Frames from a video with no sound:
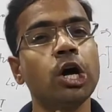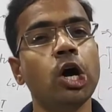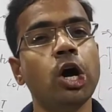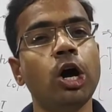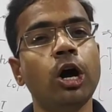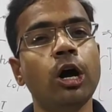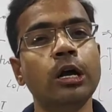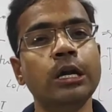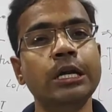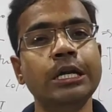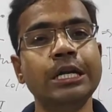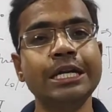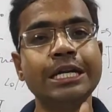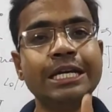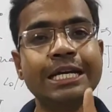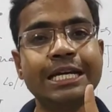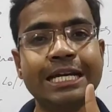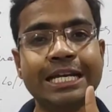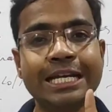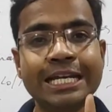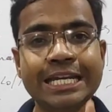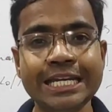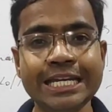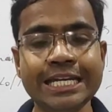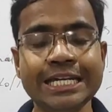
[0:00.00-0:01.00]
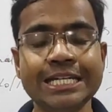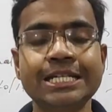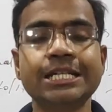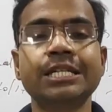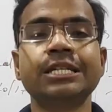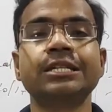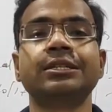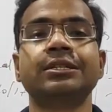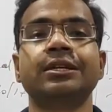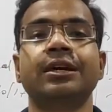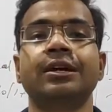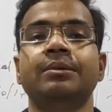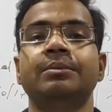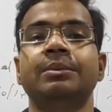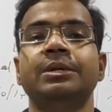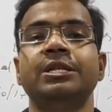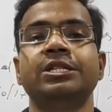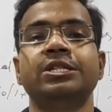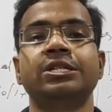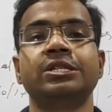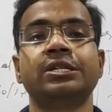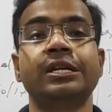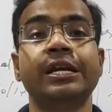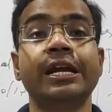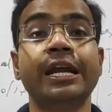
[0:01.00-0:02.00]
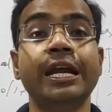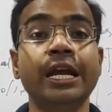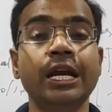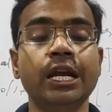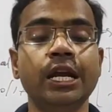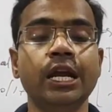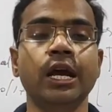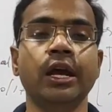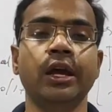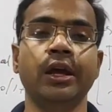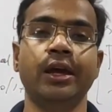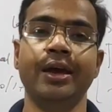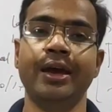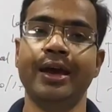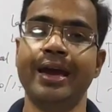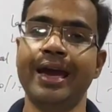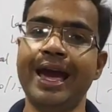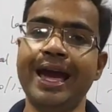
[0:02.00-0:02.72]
only create thermal strain